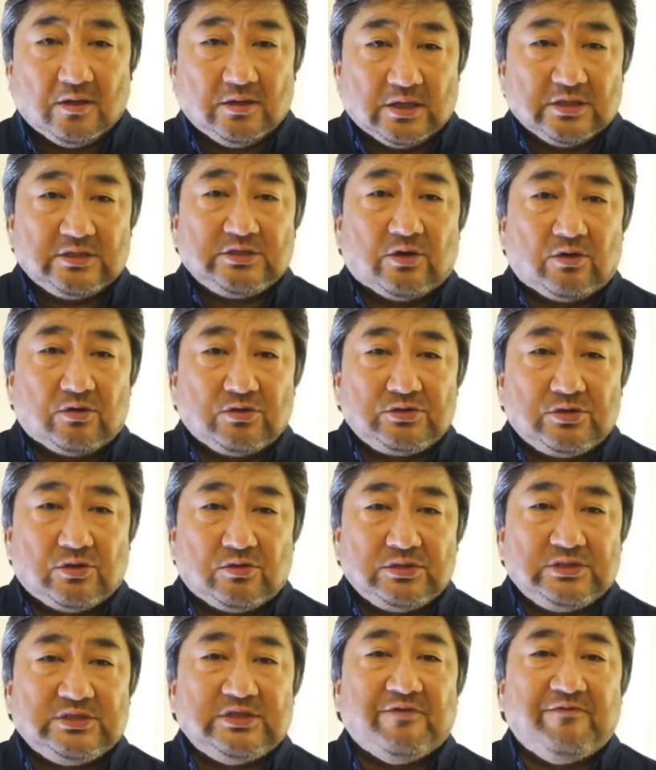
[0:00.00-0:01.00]
this
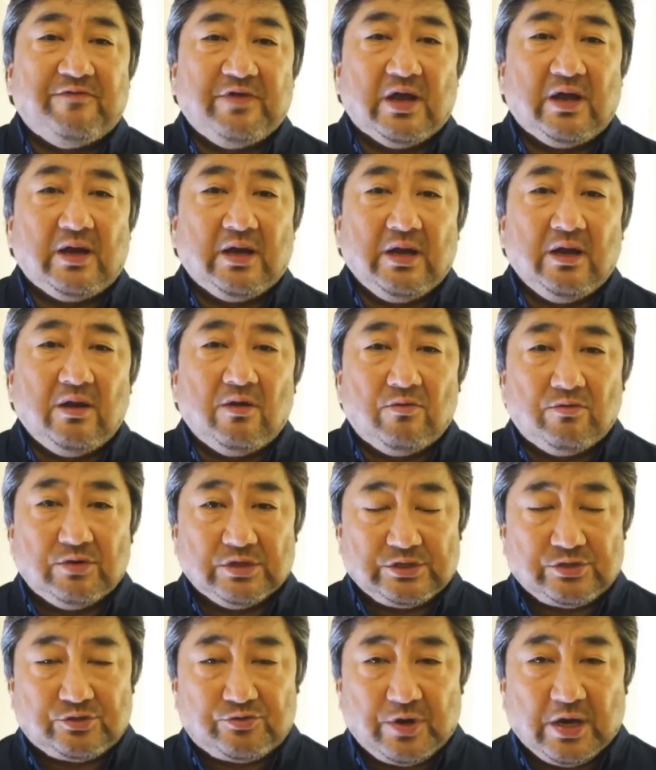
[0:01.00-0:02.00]
also severely
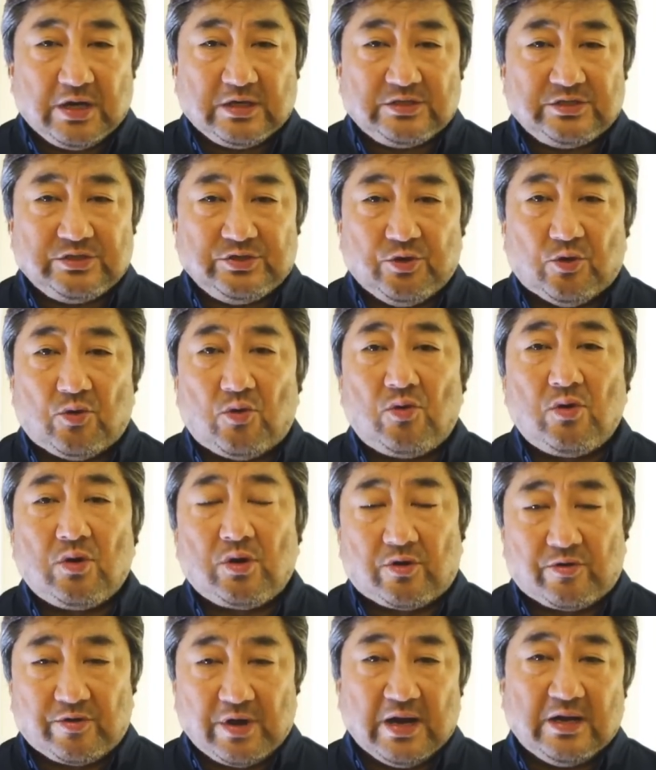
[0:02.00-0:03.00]
restricts your
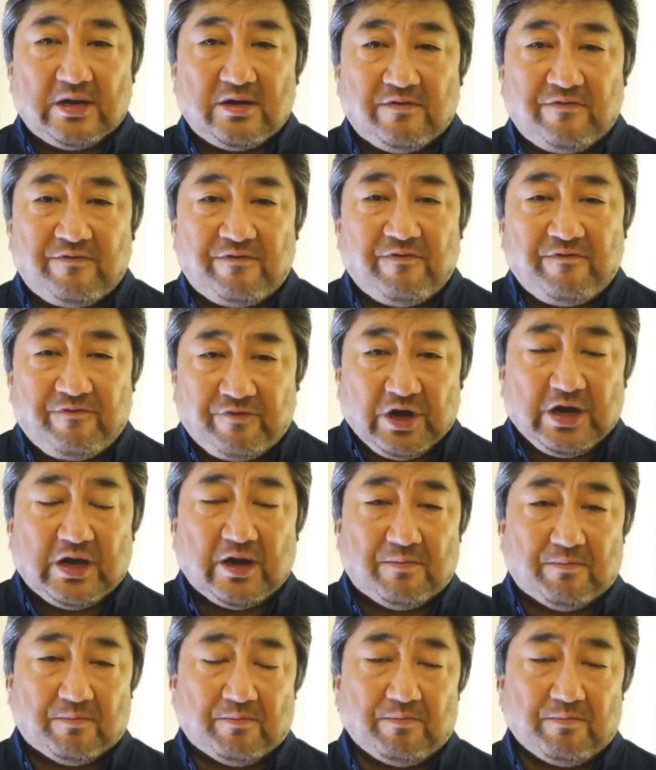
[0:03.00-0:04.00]
creative freedom.